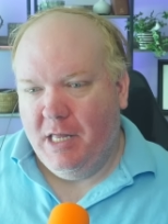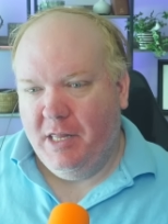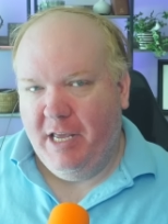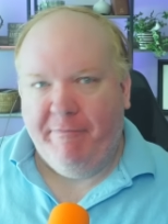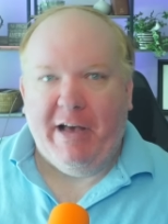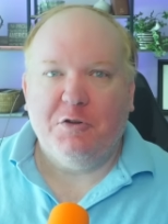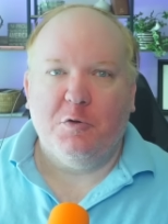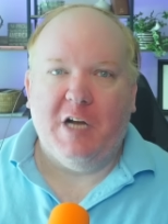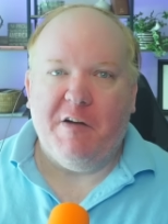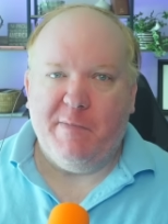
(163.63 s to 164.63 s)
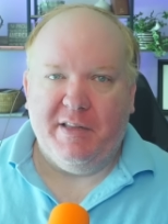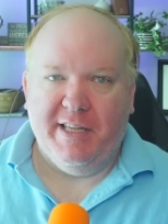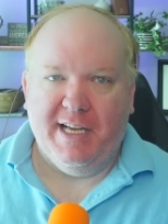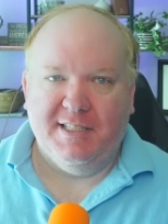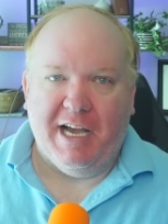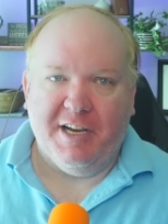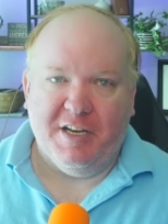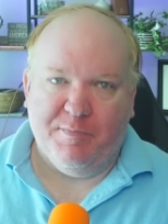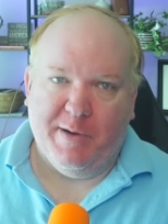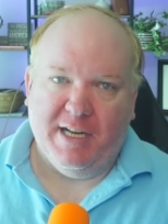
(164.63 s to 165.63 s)
The federal government, the
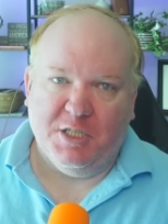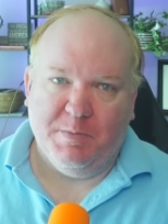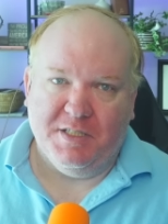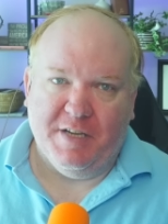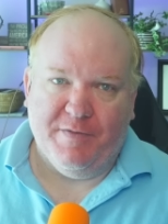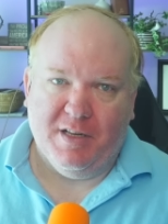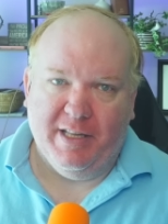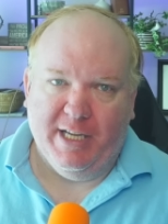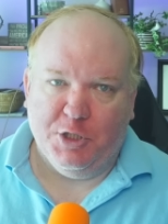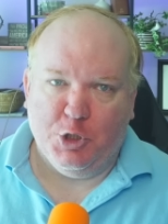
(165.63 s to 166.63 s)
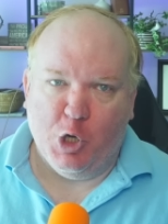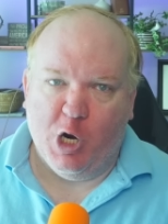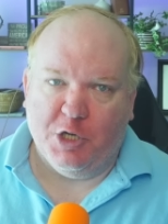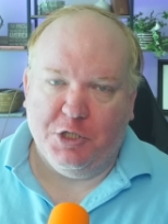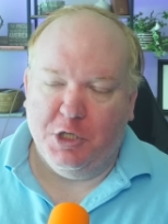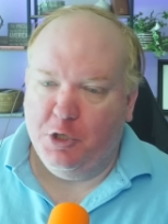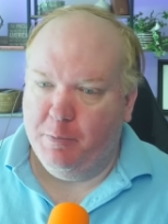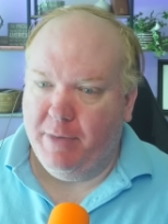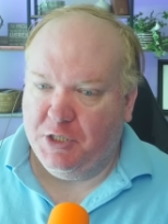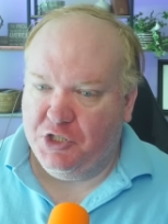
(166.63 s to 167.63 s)
executive branch specifically, is charged to do
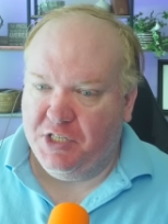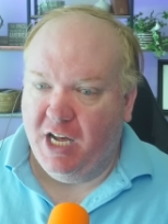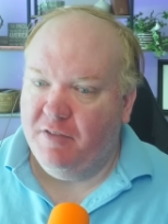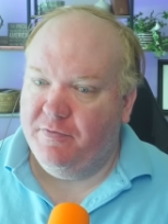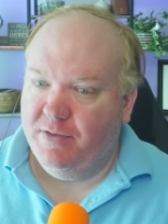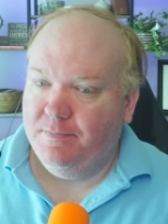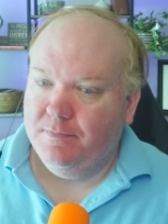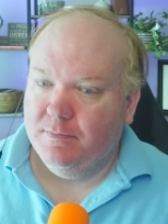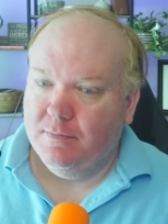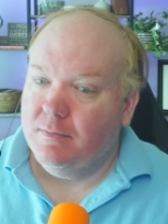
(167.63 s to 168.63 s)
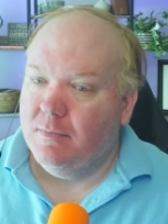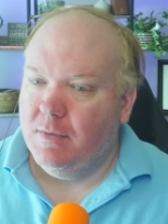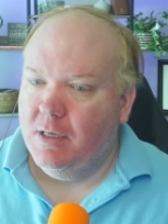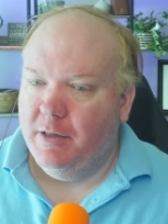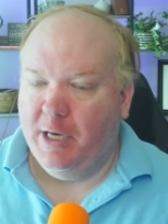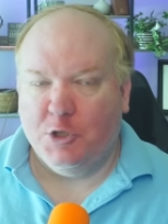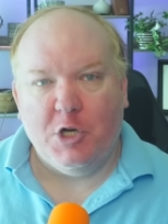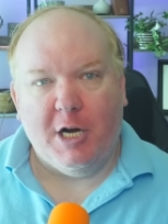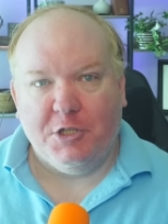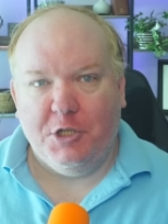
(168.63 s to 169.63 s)
much stuff. They are
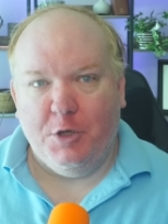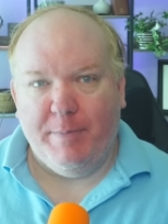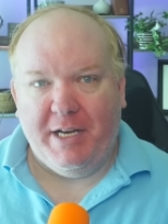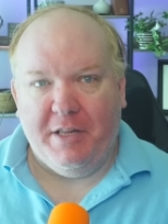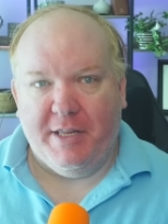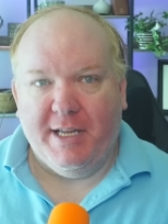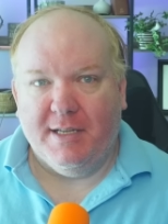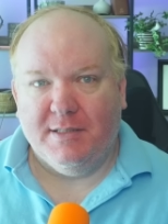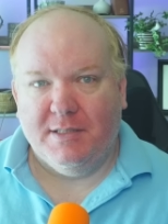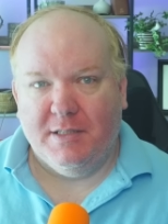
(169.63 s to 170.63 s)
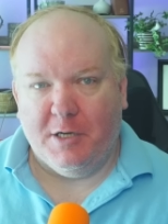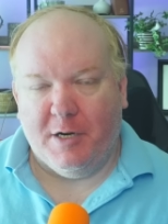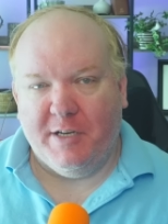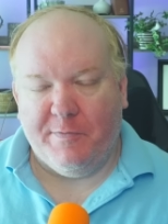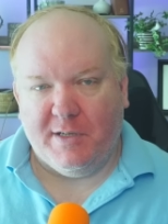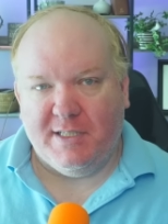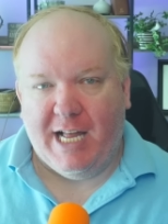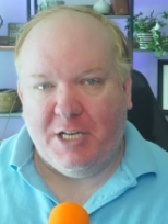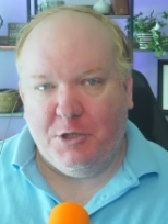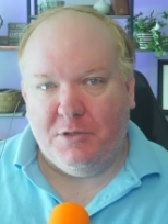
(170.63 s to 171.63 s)
charged to do many things. There are different
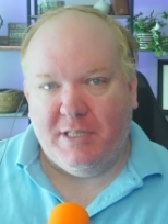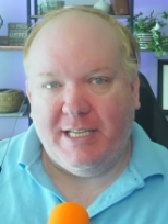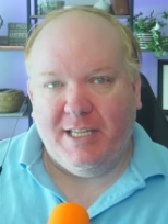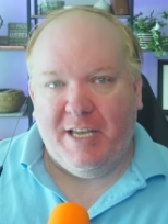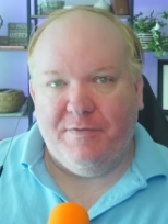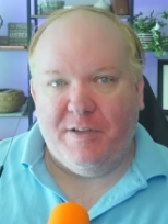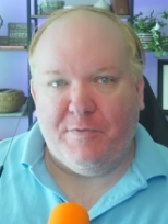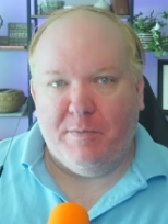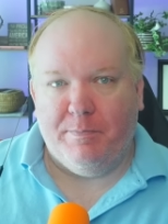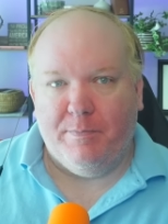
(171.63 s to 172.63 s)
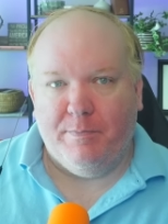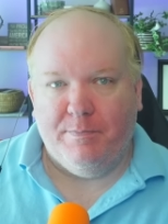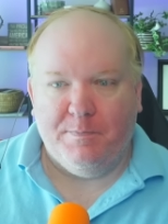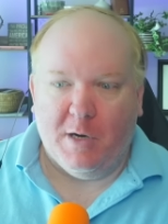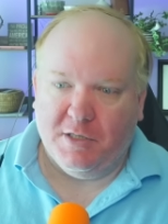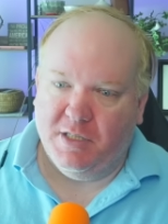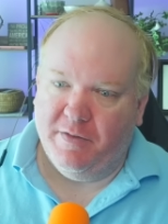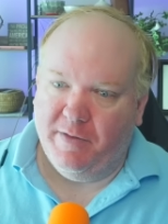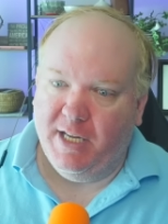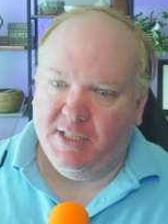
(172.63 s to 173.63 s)
statutes that give different parts of
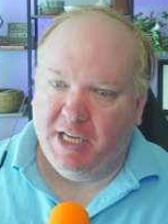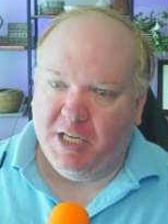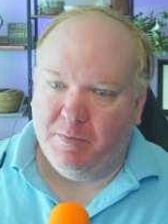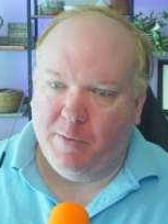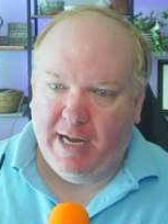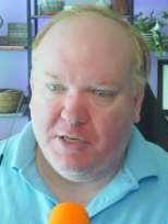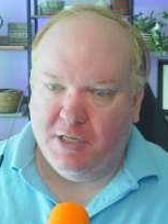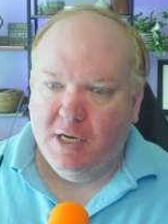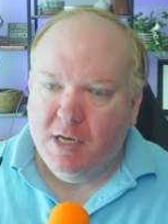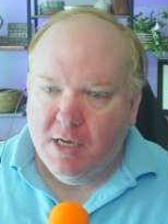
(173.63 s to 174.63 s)
the executive branch